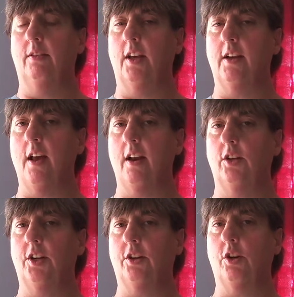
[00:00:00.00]
they got a
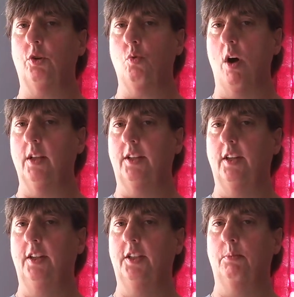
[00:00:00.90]
lot of good
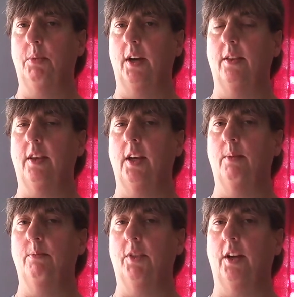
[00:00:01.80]
qualities about
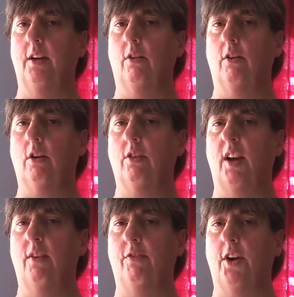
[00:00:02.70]
them. They are
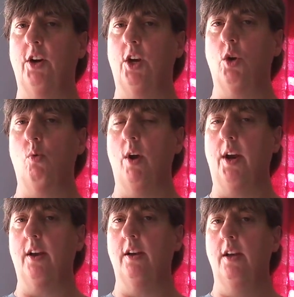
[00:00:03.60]
very
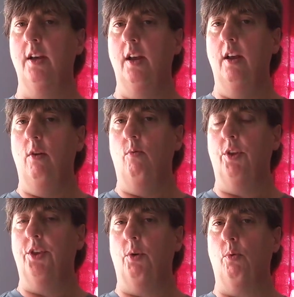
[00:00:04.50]
quick
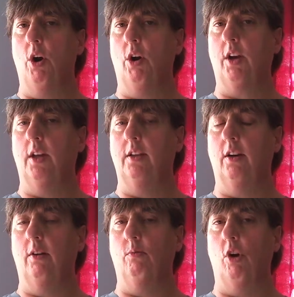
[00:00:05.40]
with their work, and
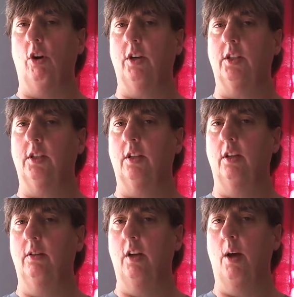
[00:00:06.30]
their work is,
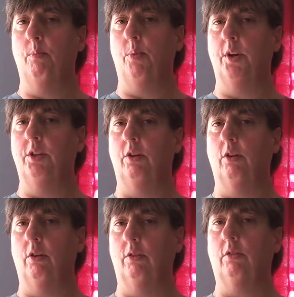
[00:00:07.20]
I'm pretty
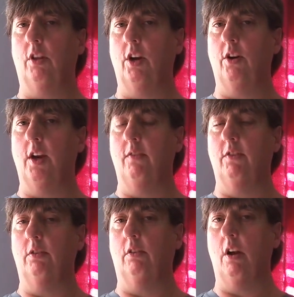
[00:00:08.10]
sure, they're
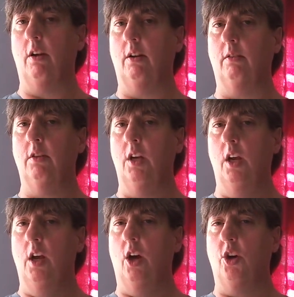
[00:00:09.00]
given a
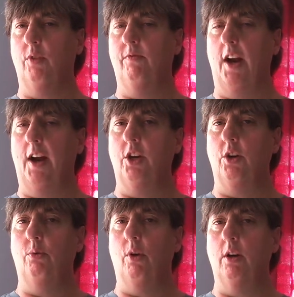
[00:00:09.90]
good
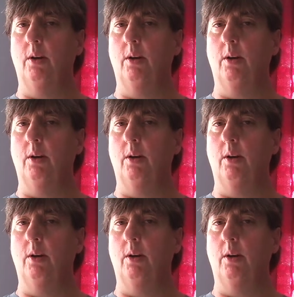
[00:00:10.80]
value.